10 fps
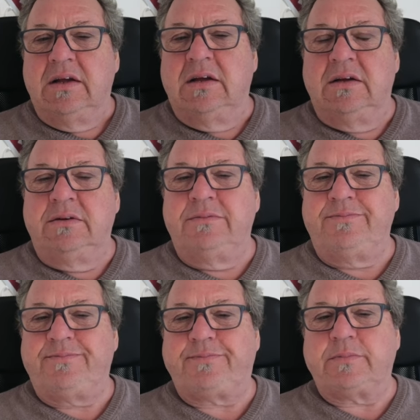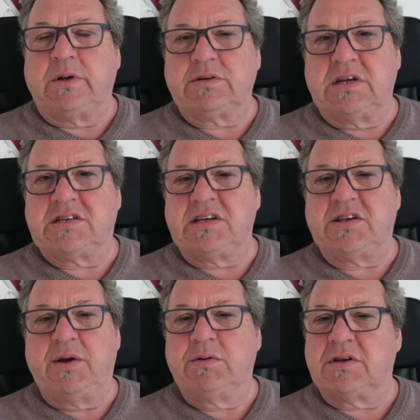I was going to say
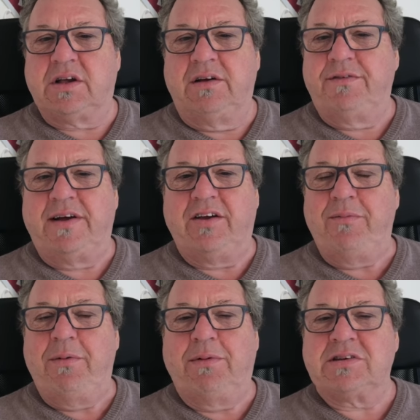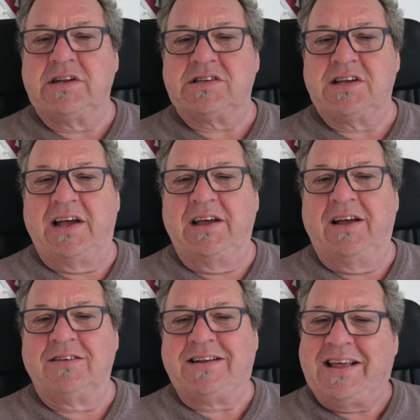something else. I can't fucking remember what I was going to say.
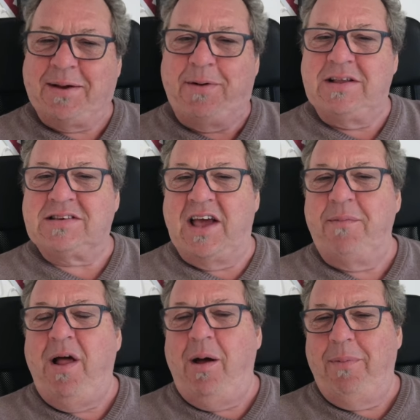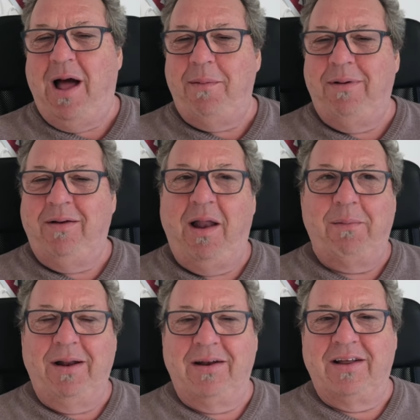I was going to come in and say blah blah blah
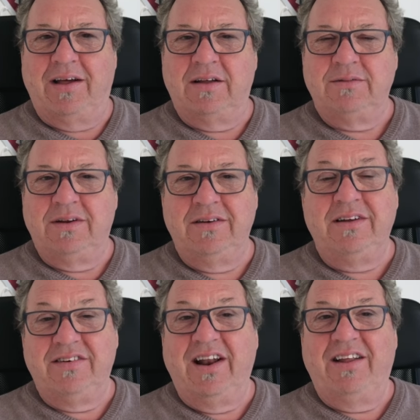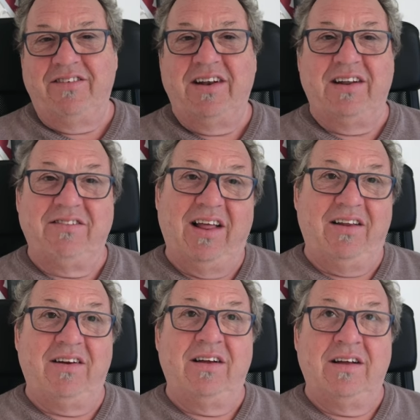blah blah blah
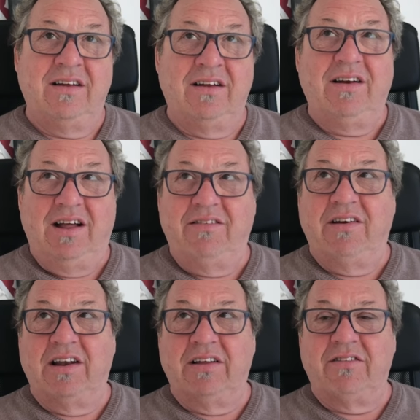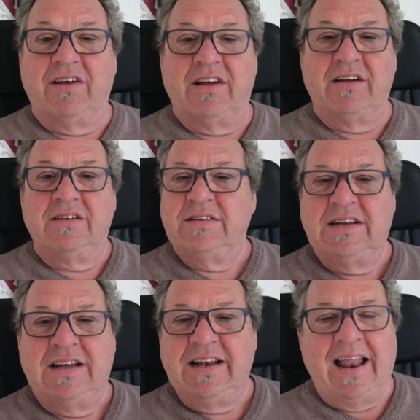blah blah blah blah.
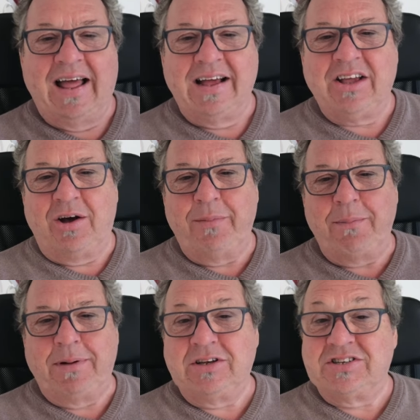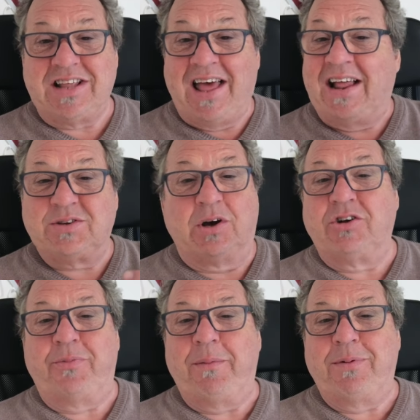Nah, can't remember. Just that. That's all I
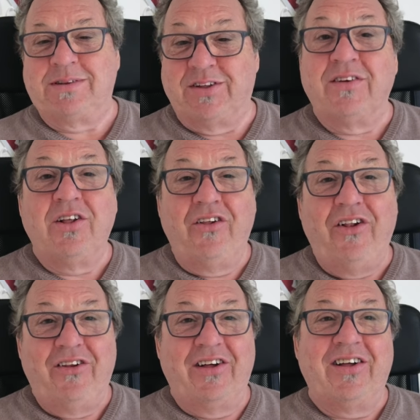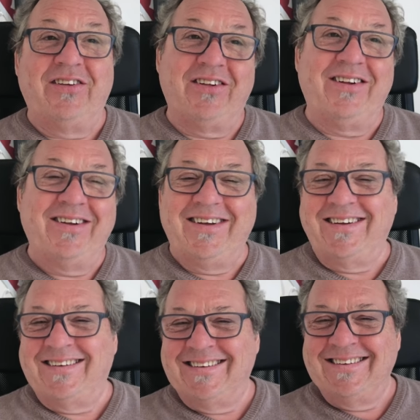could remember. It's like blah blah
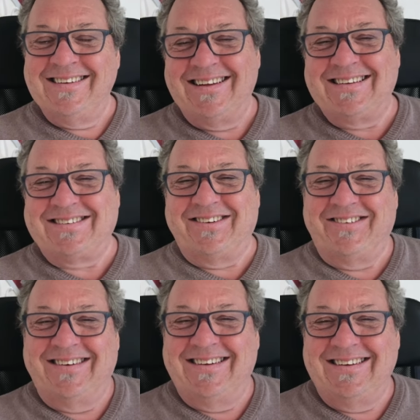blah. That's all.